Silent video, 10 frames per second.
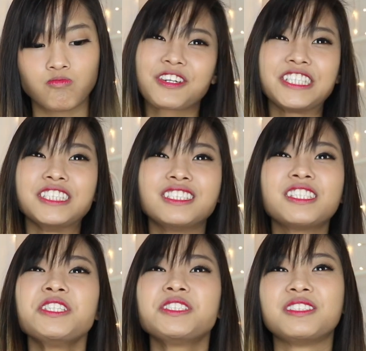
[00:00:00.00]
Okay, it
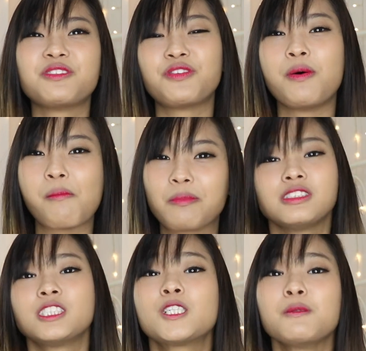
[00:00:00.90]
tastes different.
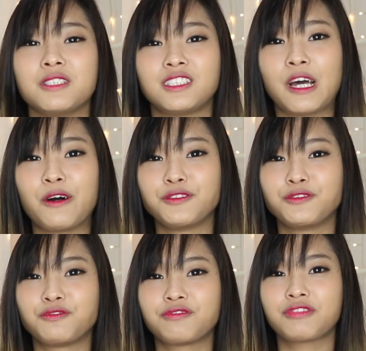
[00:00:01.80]
The chip itself
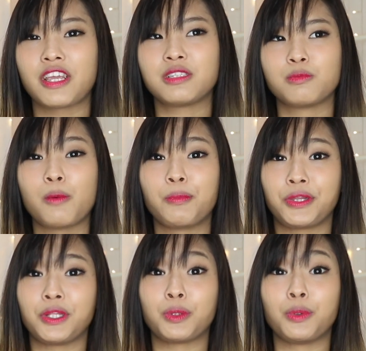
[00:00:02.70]
taste more
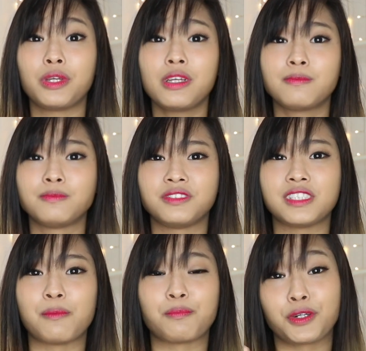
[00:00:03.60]
potatoey
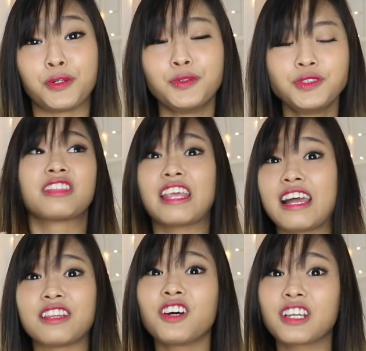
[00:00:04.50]
than Pringles. They
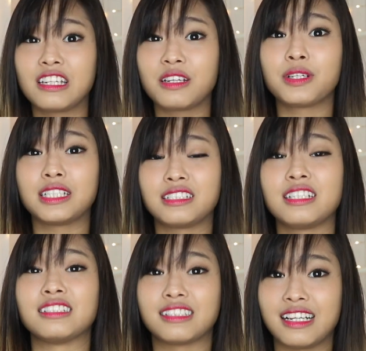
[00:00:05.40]
are not kidding when they
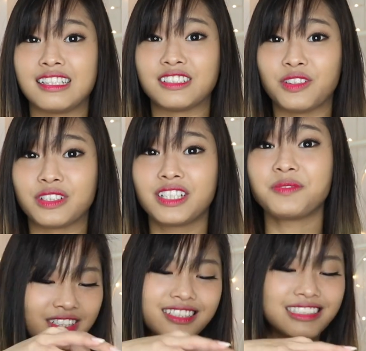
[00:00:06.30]
say it's slightly
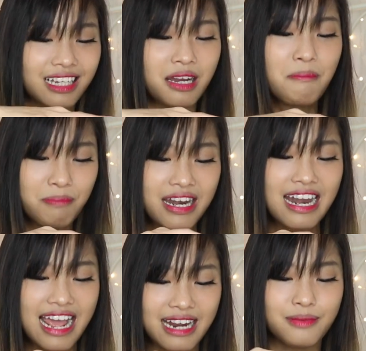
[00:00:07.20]
salted. This is like a
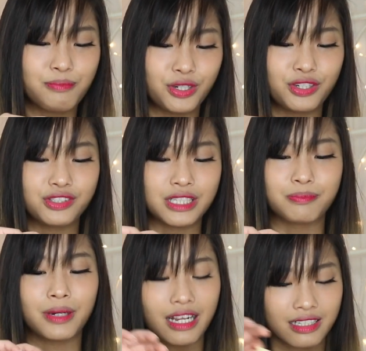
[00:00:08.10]
bland potato
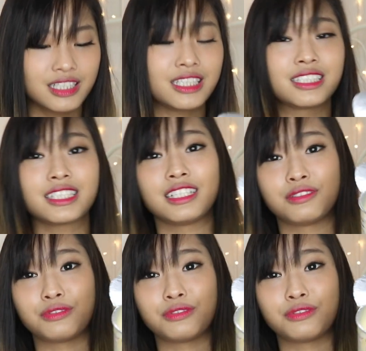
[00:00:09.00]
chip, but actually inside